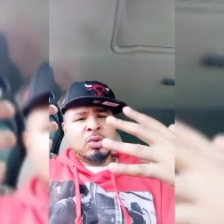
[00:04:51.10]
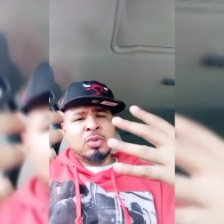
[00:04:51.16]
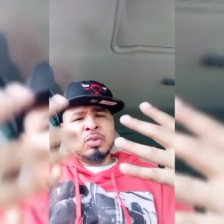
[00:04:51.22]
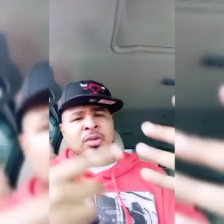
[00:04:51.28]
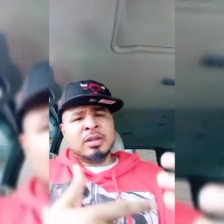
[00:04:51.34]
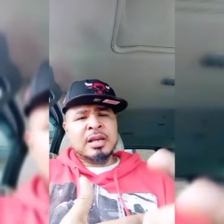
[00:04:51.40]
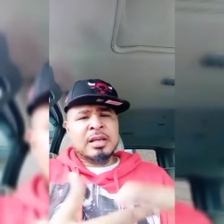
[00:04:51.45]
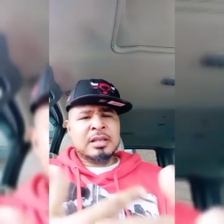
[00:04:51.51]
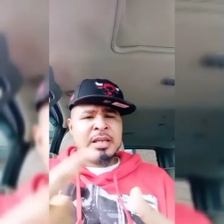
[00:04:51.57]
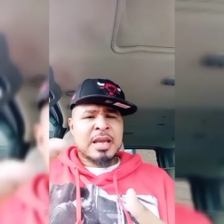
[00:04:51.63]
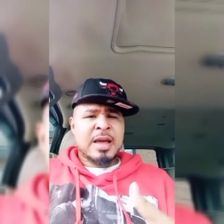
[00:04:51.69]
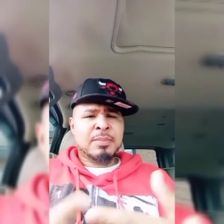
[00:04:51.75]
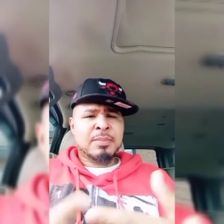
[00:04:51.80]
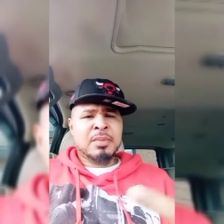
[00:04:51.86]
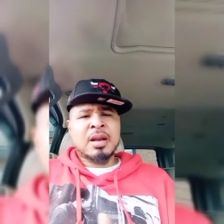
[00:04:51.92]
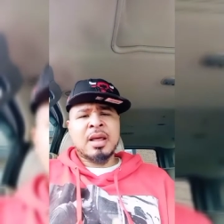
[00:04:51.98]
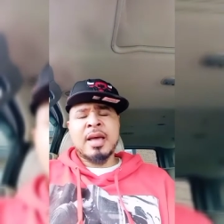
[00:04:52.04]
certain things
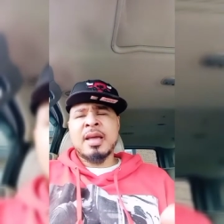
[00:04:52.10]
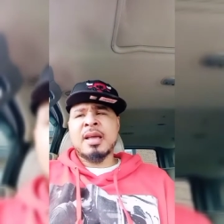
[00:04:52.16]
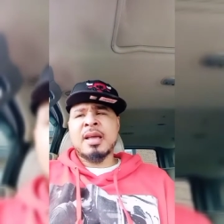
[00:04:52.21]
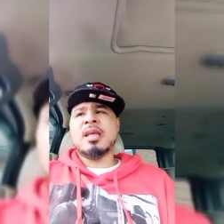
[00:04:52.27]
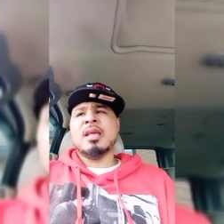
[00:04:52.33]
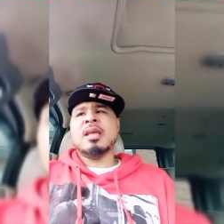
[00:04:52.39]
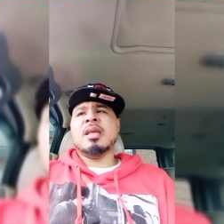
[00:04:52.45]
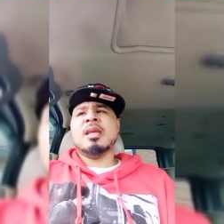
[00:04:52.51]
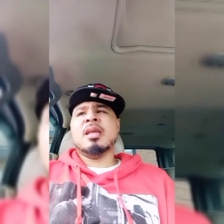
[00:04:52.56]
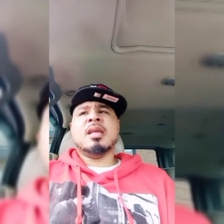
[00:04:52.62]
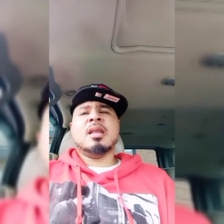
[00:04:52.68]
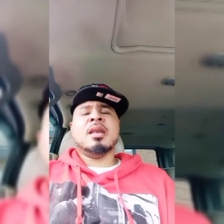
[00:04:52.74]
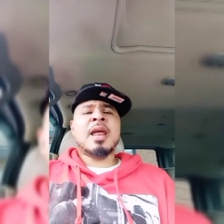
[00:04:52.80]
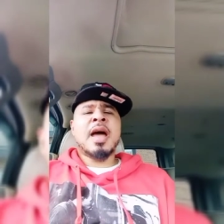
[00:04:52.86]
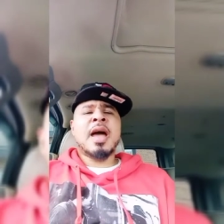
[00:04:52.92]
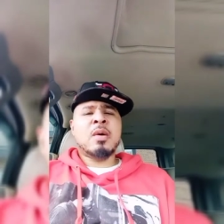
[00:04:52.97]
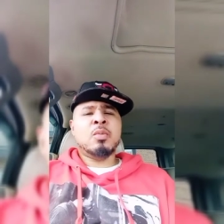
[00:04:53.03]
happen, like
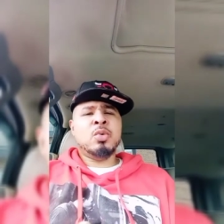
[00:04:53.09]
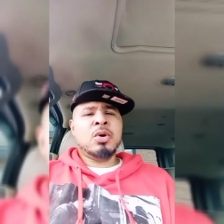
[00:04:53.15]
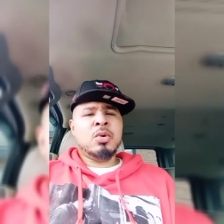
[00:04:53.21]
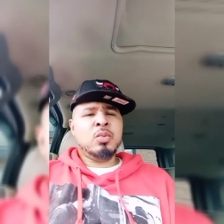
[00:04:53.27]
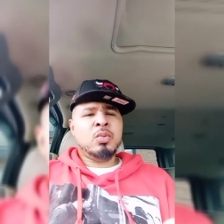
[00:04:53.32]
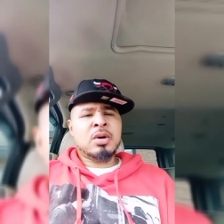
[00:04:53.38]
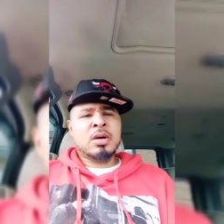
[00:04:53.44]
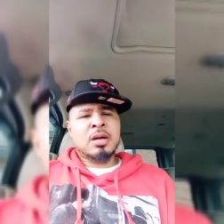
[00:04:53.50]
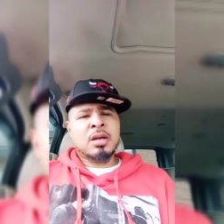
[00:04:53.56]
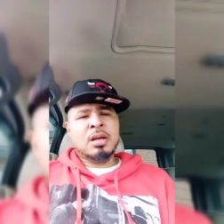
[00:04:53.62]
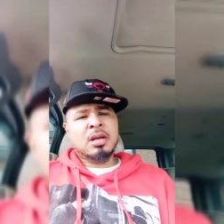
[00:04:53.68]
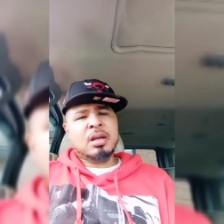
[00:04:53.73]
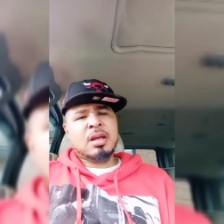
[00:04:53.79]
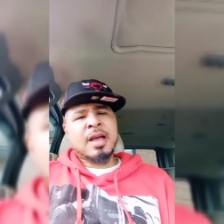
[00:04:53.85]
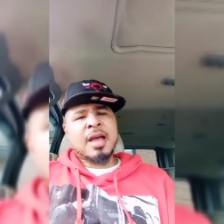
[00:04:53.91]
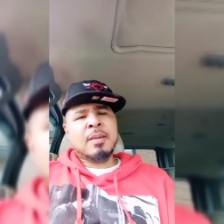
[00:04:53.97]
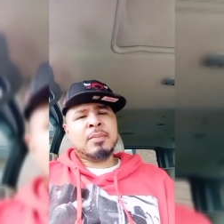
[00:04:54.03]

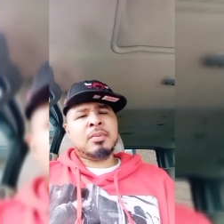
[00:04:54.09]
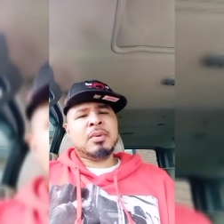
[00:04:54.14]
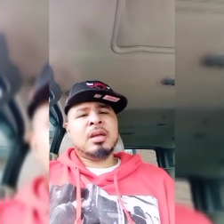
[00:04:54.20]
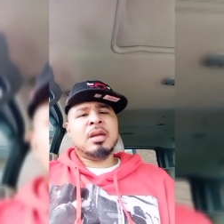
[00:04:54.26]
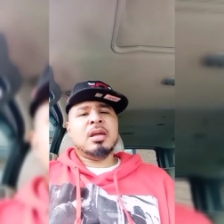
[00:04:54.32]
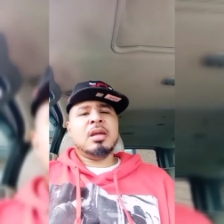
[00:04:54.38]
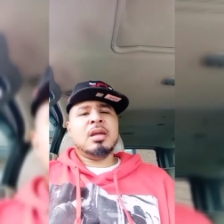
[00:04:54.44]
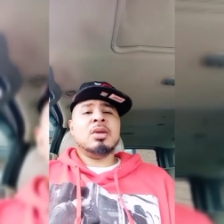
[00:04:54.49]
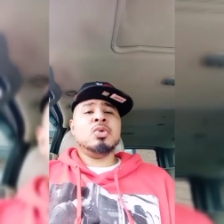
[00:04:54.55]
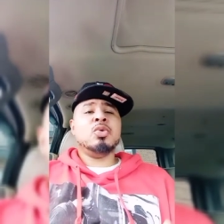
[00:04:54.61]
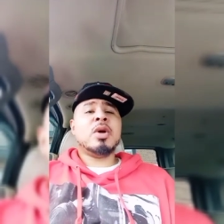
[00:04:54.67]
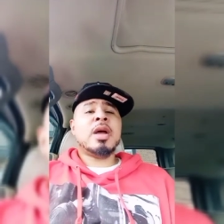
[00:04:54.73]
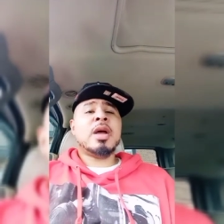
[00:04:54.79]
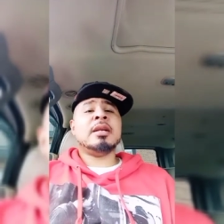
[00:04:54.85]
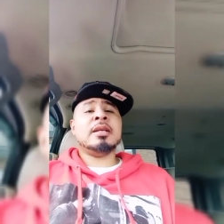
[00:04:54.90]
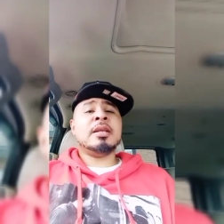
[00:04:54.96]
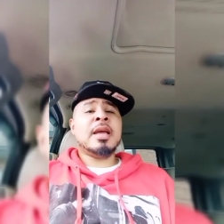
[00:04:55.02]
9/11 happened. You
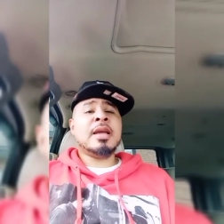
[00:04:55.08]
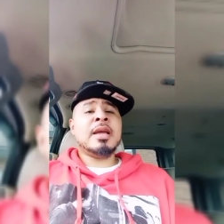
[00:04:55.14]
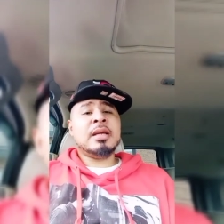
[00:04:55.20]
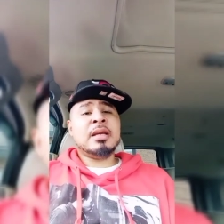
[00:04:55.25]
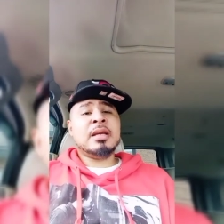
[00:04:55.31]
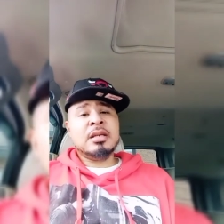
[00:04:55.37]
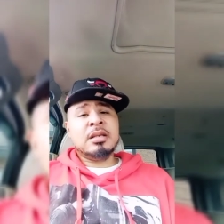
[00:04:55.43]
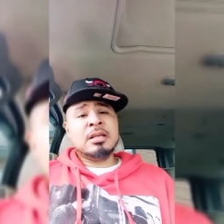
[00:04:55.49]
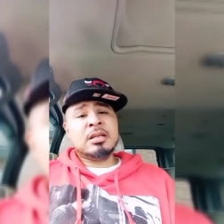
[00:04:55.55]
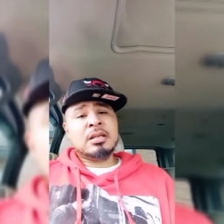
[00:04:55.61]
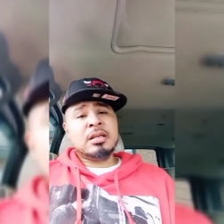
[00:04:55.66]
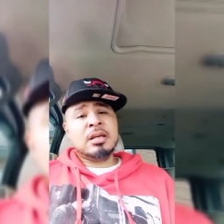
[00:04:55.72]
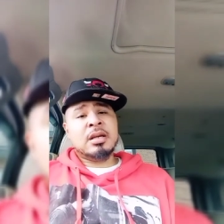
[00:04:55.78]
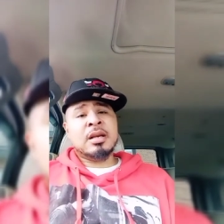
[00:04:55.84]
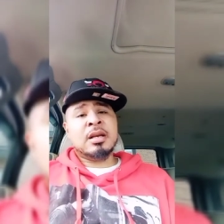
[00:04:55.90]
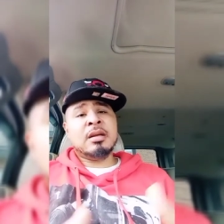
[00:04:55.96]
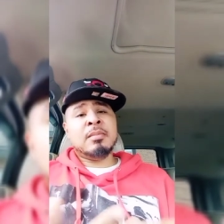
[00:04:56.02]
had the Yankees
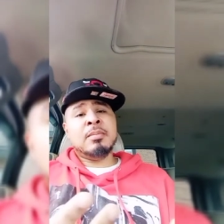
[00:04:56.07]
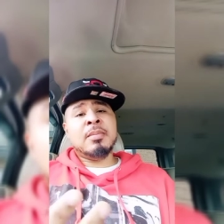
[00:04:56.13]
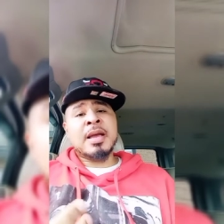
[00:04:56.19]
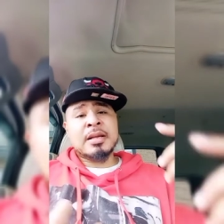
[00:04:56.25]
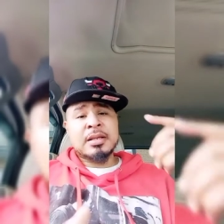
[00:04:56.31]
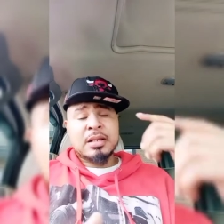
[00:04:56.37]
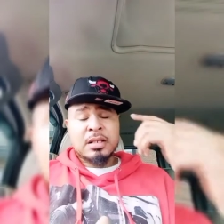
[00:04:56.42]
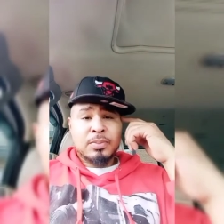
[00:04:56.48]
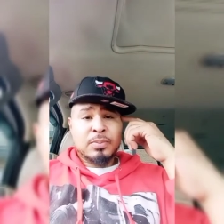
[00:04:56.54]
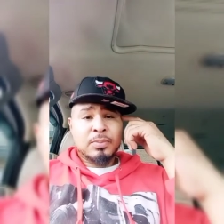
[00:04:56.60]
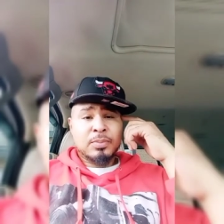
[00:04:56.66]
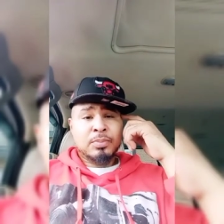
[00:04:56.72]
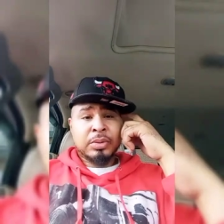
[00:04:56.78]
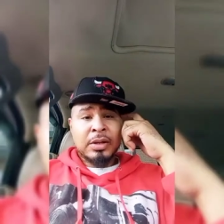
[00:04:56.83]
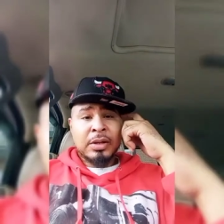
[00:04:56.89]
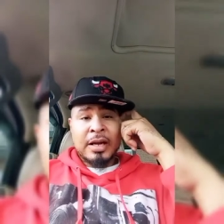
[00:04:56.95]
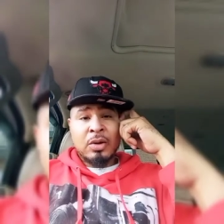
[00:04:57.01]
and the Mets
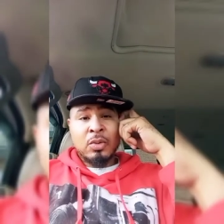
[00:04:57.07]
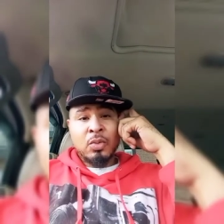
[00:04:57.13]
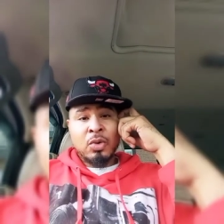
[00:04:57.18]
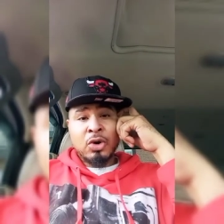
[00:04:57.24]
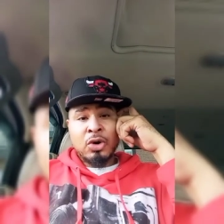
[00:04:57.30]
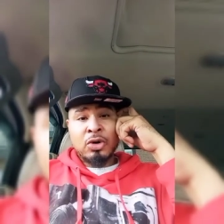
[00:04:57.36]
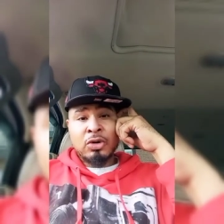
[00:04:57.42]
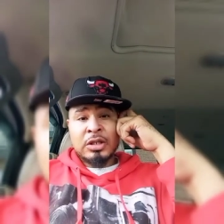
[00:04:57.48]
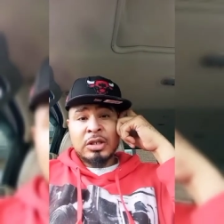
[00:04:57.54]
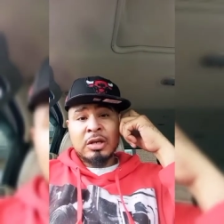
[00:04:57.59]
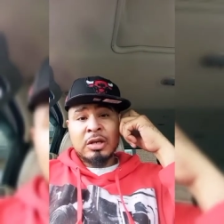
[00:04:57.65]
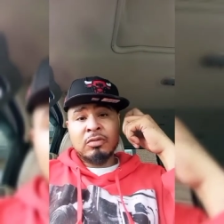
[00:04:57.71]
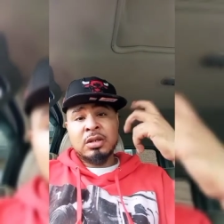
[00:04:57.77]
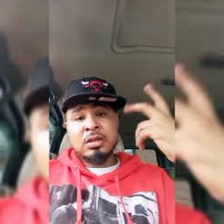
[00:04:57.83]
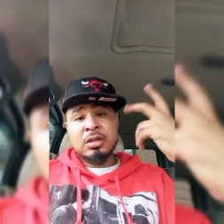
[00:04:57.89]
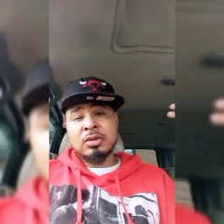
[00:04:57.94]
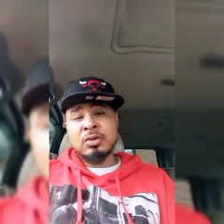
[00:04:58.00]
playing the World
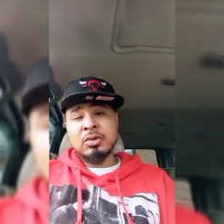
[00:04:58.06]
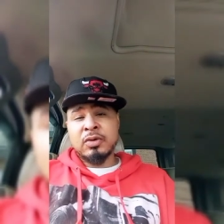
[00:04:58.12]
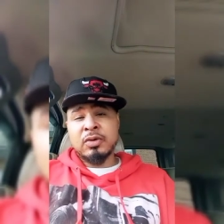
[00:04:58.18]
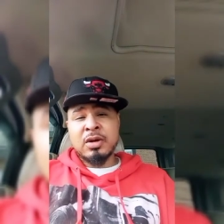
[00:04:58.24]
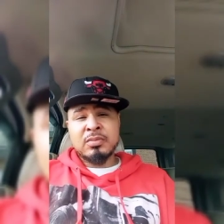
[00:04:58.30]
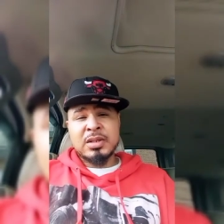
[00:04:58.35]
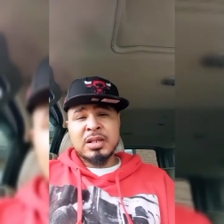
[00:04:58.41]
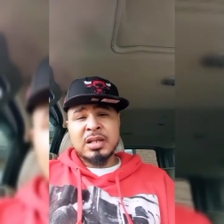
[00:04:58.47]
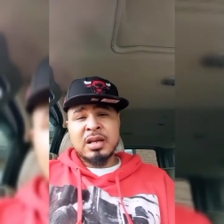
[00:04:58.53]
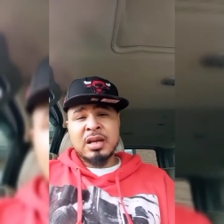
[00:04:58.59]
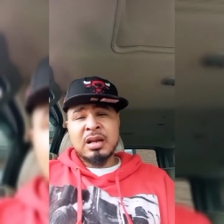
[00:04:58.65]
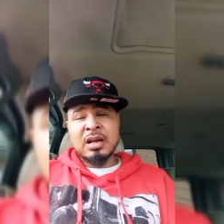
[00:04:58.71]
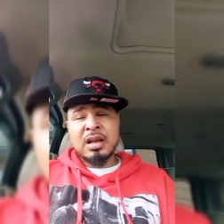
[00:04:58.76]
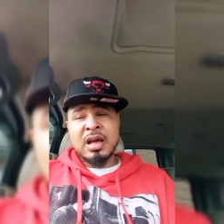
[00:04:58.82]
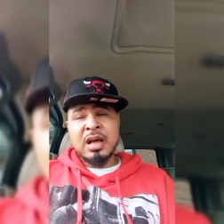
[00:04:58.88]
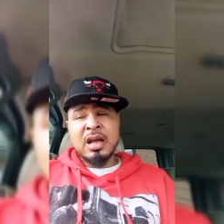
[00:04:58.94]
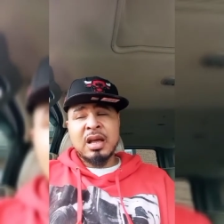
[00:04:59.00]
Series. You feel what I'm
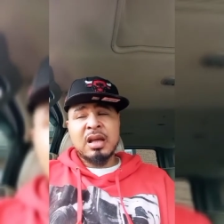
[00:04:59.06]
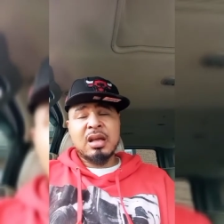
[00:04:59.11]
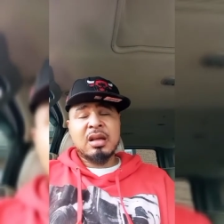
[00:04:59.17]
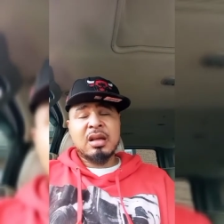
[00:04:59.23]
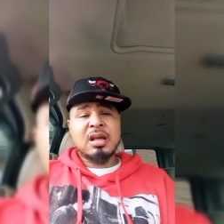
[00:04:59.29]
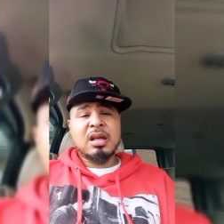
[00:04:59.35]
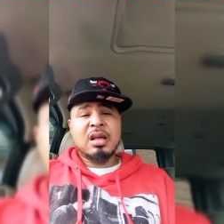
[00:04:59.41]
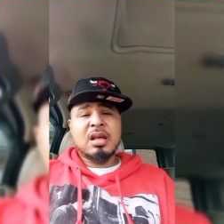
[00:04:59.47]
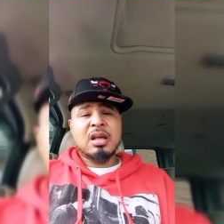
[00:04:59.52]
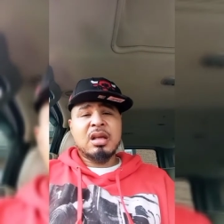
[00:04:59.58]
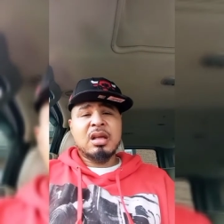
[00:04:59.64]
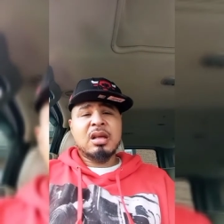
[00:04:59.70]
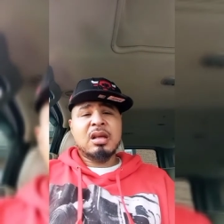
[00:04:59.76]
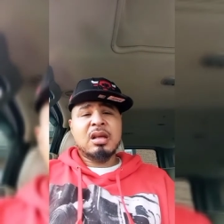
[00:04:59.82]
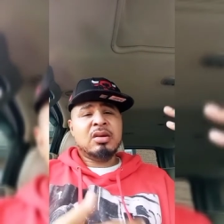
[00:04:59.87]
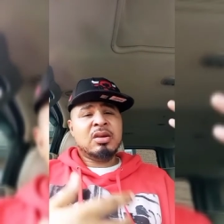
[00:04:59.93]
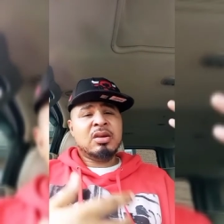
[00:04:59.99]
saying? Like,
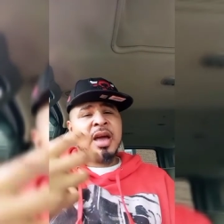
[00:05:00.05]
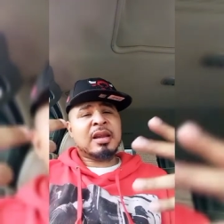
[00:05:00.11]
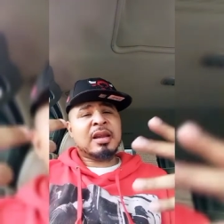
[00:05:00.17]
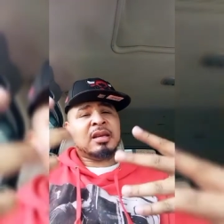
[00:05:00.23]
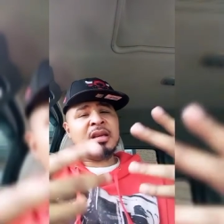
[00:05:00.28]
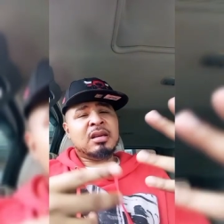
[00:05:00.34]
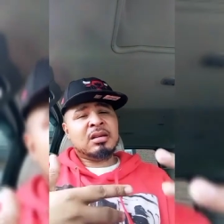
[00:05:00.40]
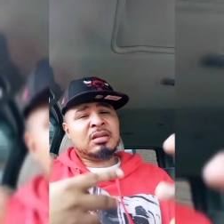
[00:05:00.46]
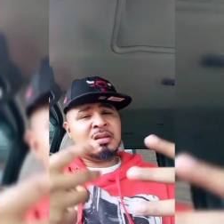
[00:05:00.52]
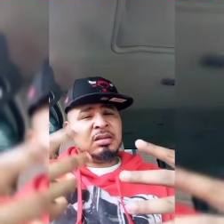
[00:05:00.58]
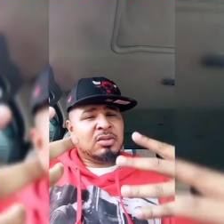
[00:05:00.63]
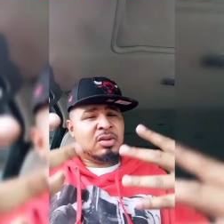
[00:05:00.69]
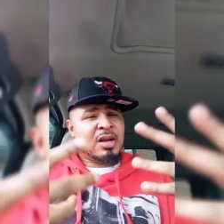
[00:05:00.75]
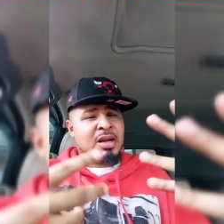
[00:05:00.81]
got to give the